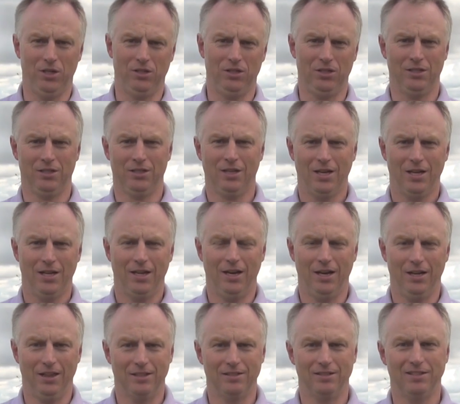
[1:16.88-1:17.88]
wedges.
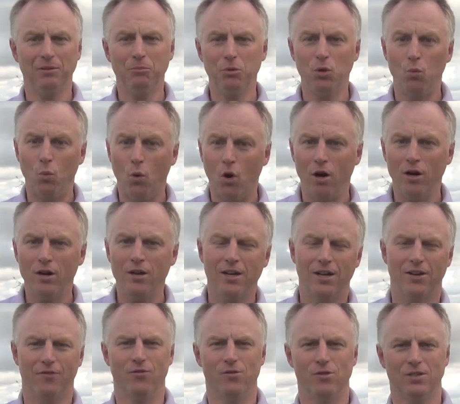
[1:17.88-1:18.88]
Uh, there's a W1
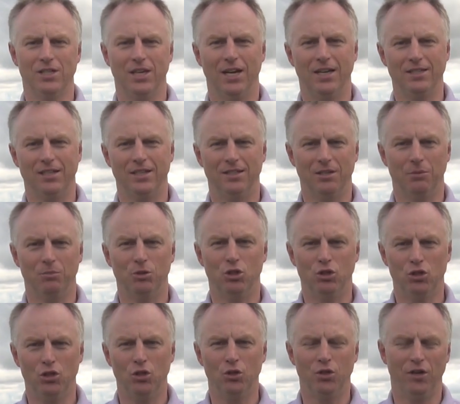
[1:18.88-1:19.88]
at 48 and a
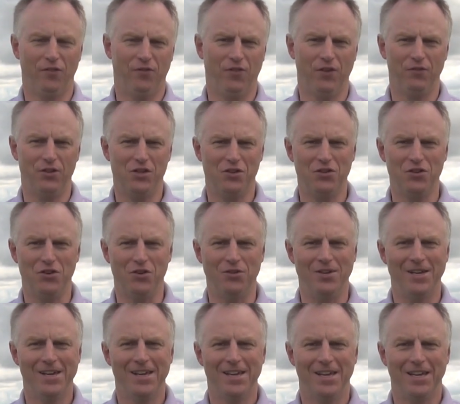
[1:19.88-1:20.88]
W2 at
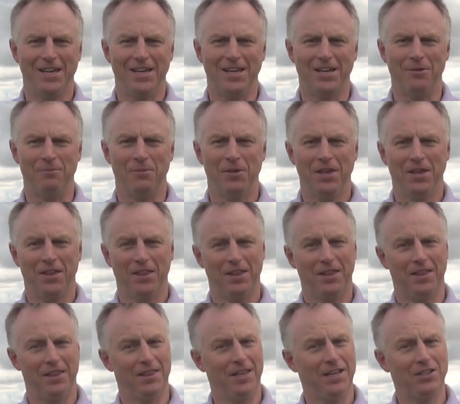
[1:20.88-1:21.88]
52. Um,
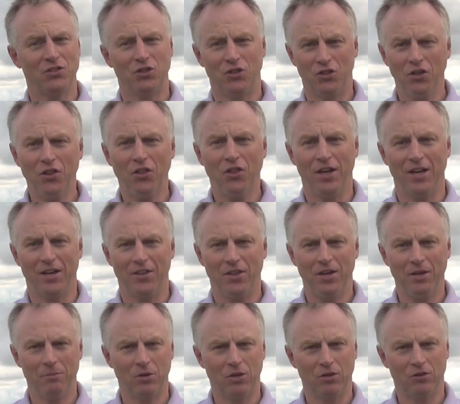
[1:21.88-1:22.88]
that's a good thing, I
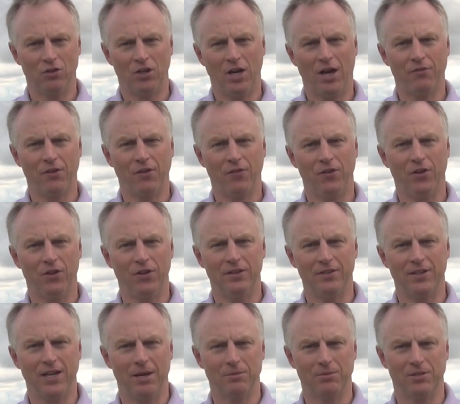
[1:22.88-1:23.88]
think, because you have to fill
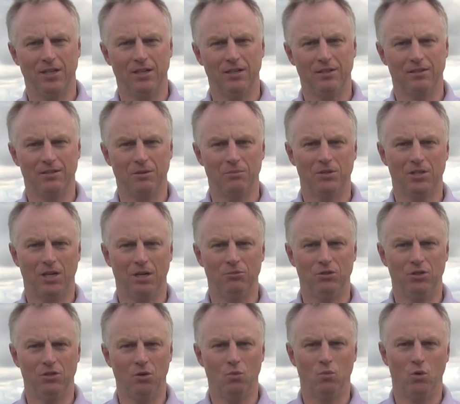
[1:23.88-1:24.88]
these gaps in and
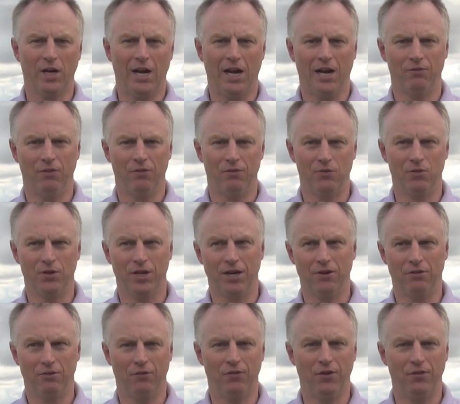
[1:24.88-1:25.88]
sometimes you don't want to have a
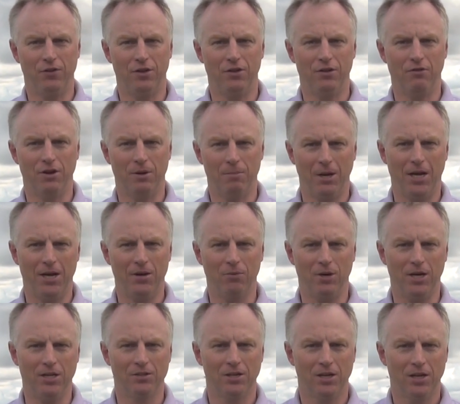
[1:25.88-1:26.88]
48 or a 50 degree blade
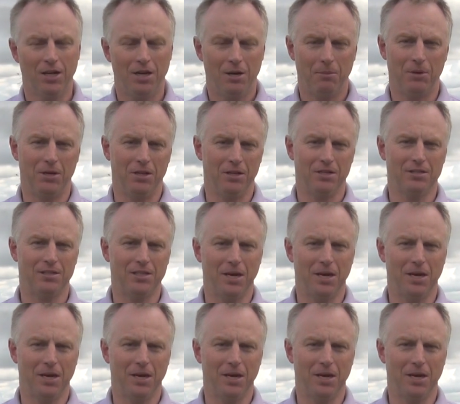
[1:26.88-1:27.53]
wedge. But at the